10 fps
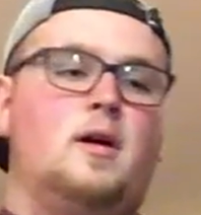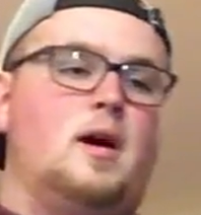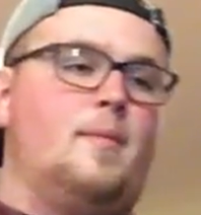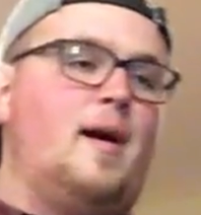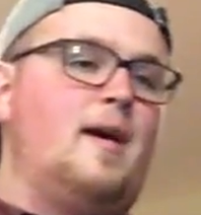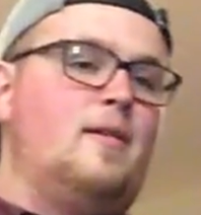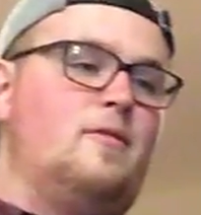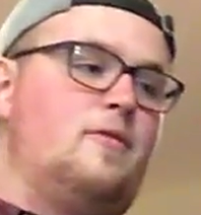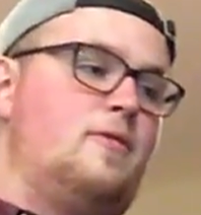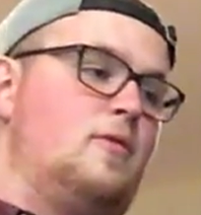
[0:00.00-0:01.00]
I
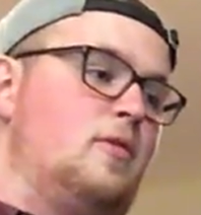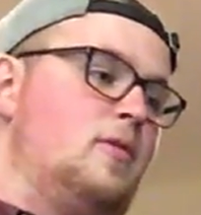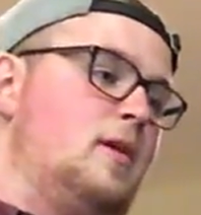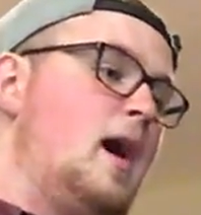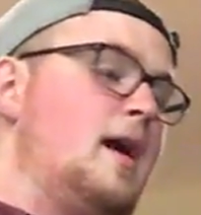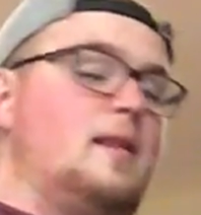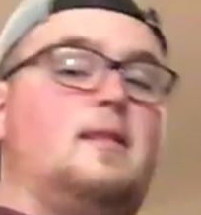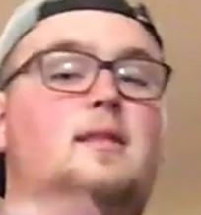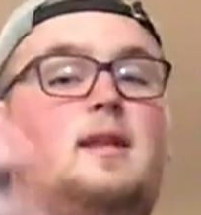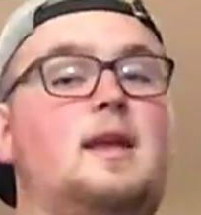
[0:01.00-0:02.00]
have gotten
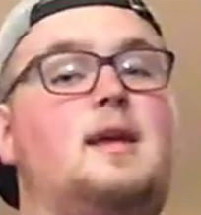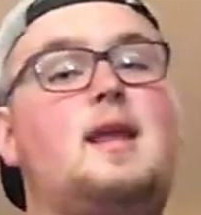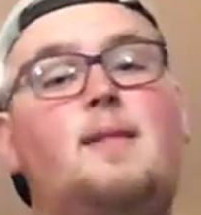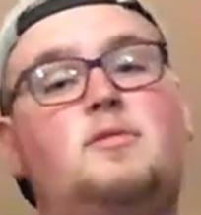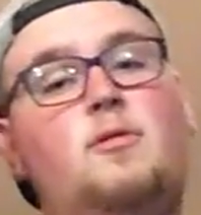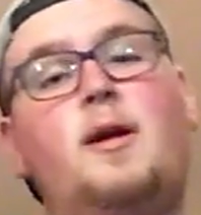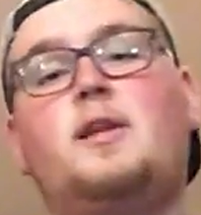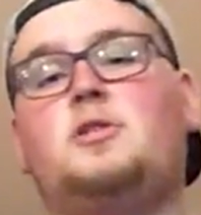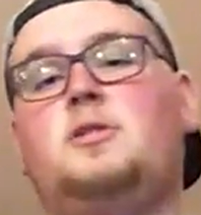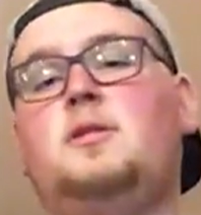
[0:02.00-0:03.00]
the nickname
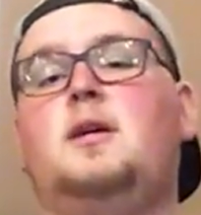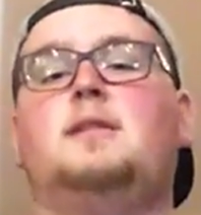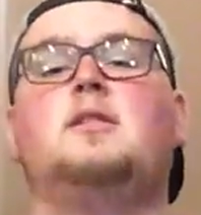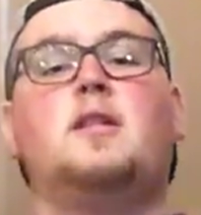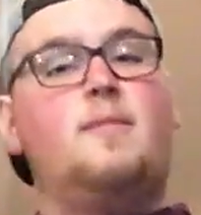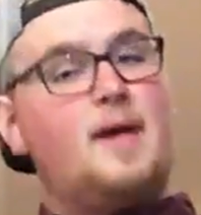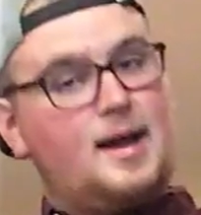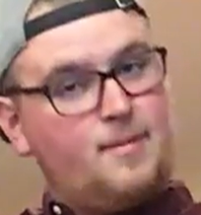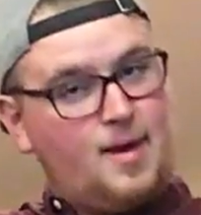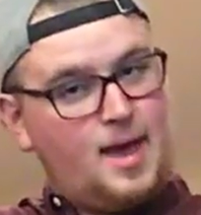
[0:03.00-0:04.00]
Twitch. It's on the
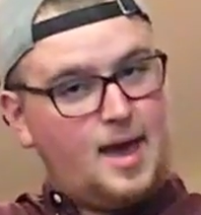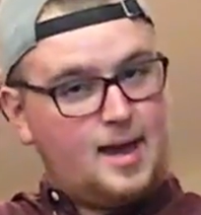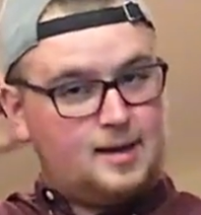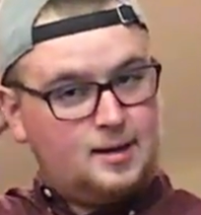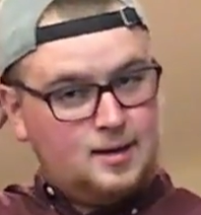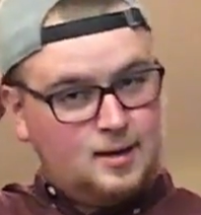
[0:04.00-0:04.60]
back of my hat,